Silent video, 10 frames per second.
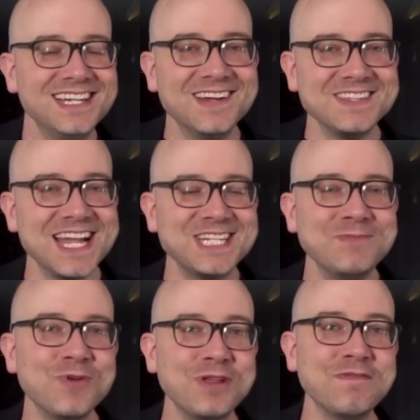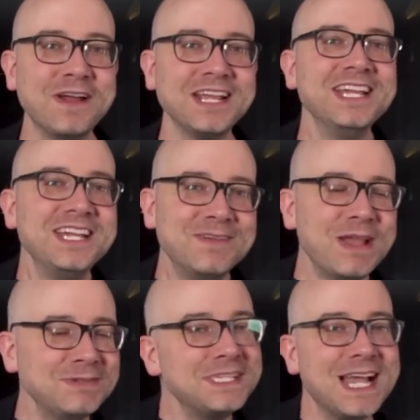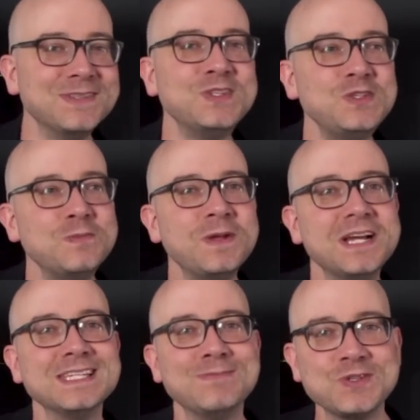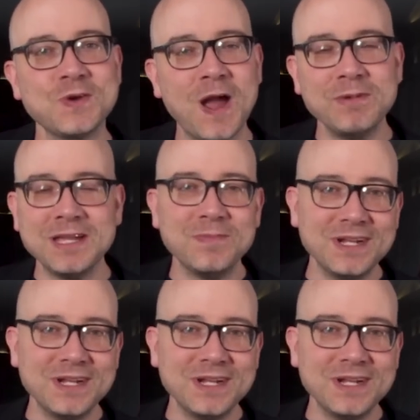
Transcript: It was actually pretty funny. Maybe sounds stupid as I'm describing it, but